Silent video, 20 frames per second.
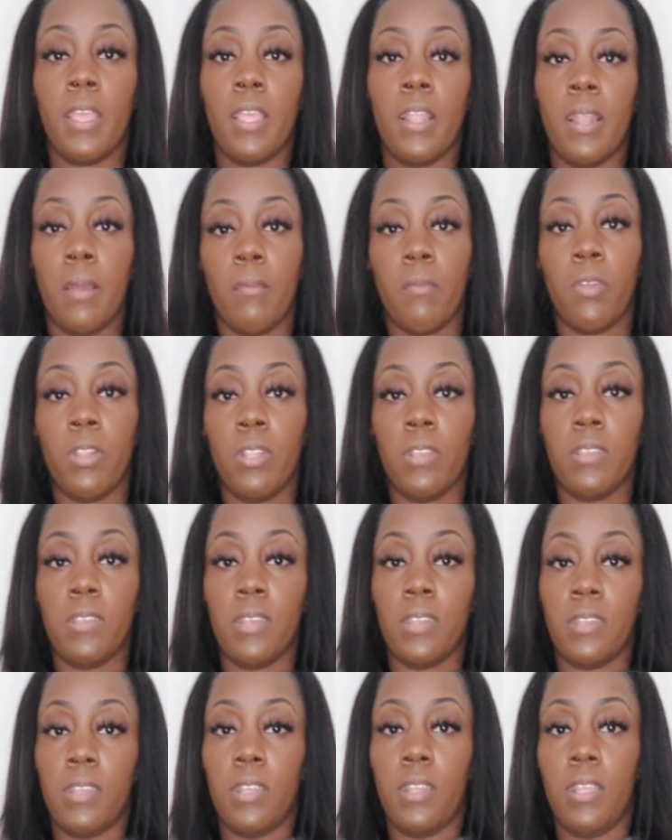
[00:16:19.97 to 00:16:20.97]
And I'm really
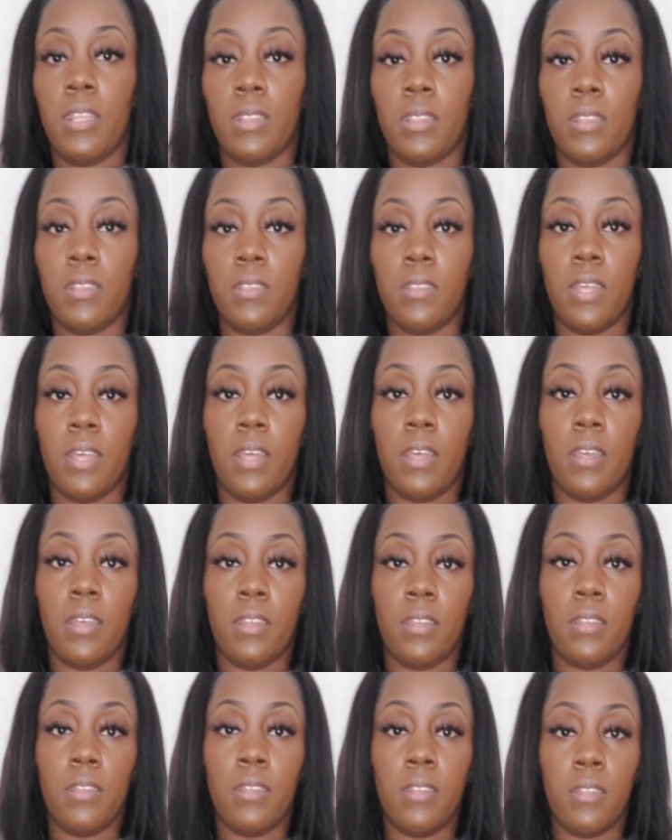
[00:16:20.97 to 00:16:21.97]
sucked in. Look at this
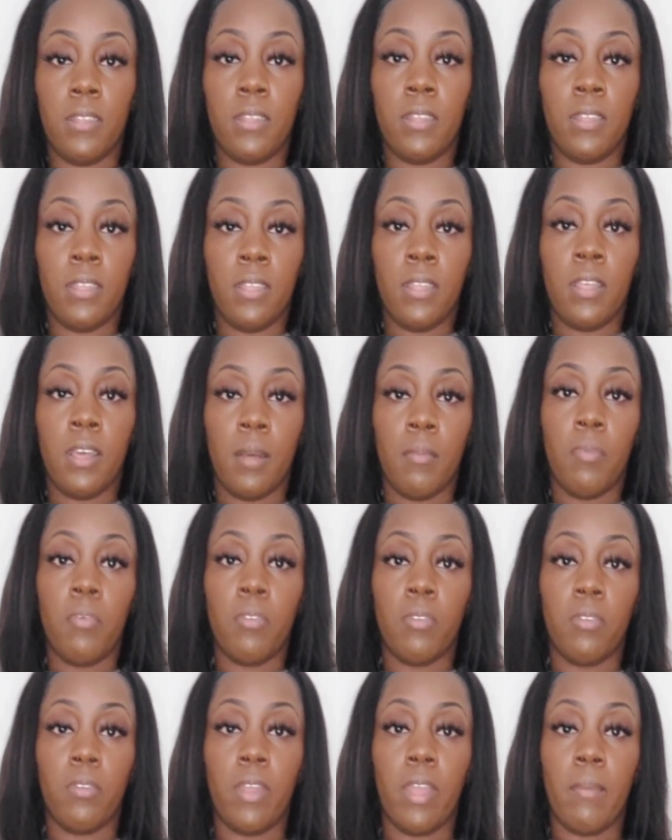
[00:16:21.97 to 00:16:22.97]
side. I
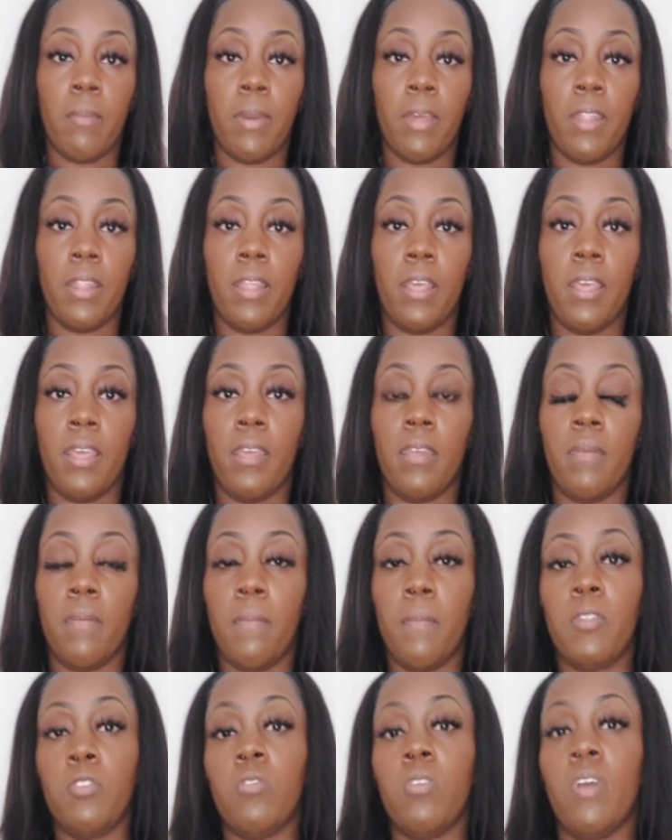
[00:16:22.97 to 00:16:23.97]
pulled the crap out of that.
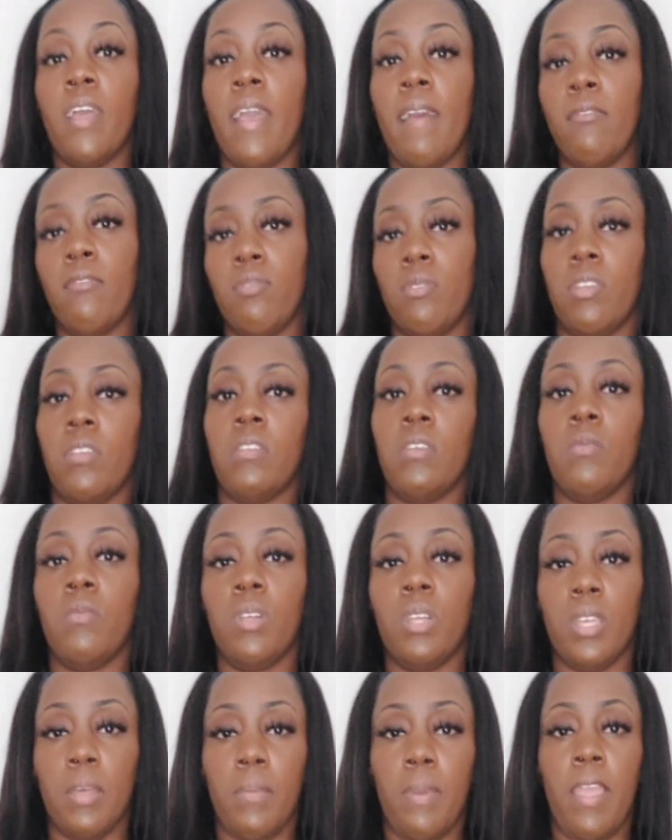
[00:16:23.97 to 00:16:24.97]
But you don't have to, because
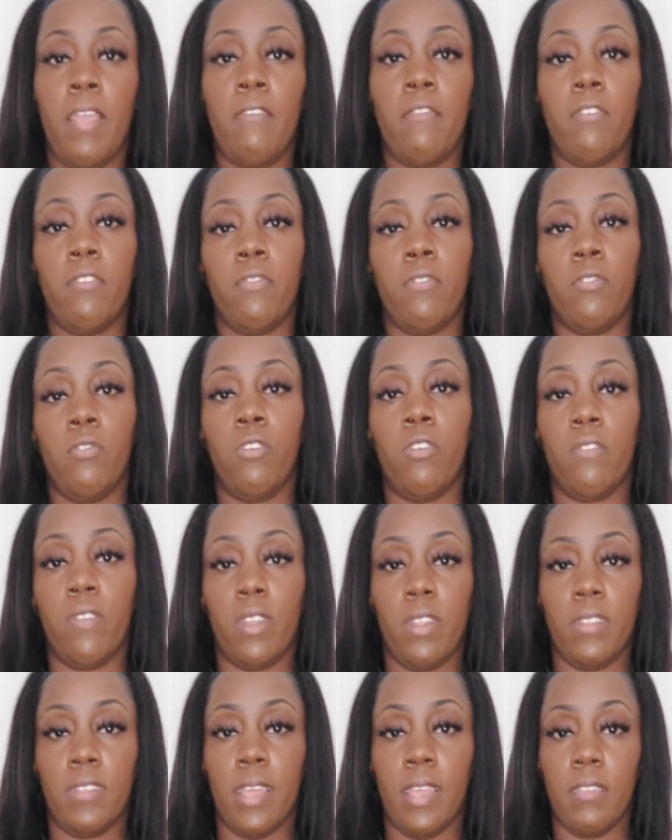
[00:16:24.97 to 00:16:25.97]
it will get painful if you get
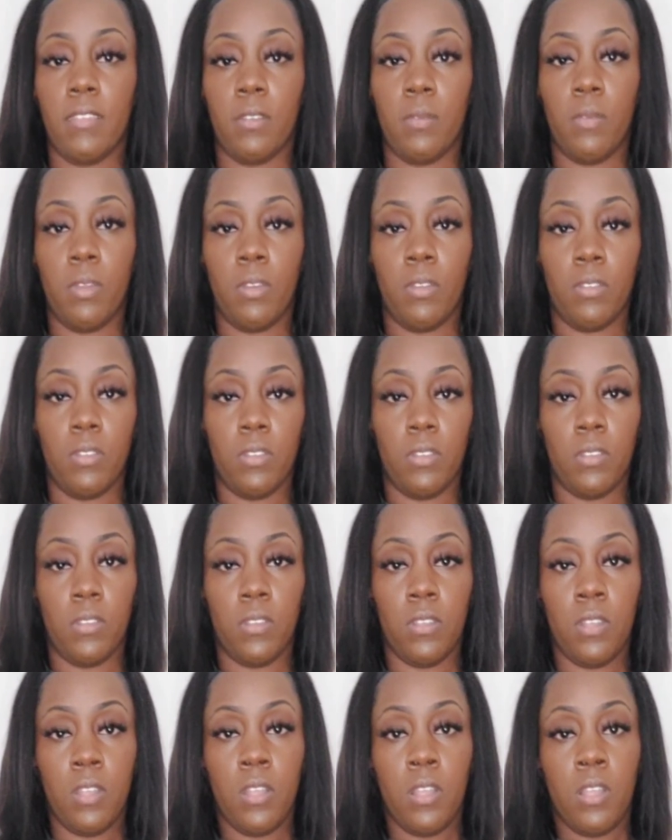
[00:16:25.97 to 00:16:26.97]
very tight. So we're going to
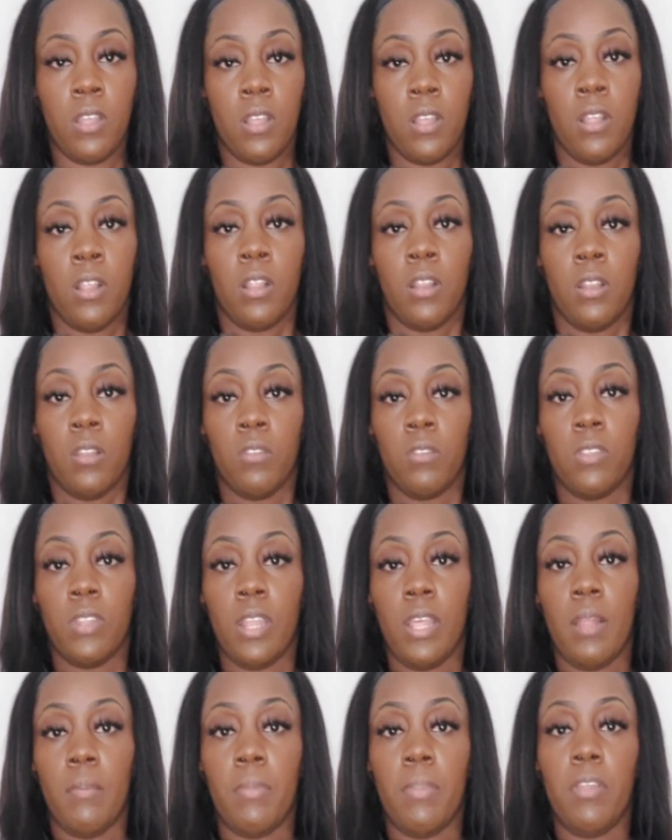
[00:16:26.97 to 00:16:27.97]
just
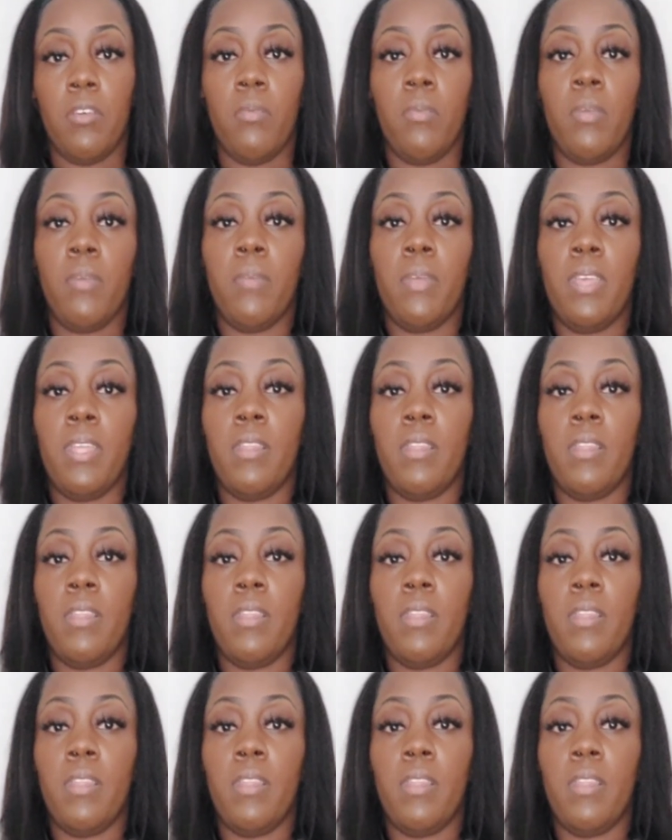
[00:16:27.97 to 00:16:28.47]
loosen that up a little bit.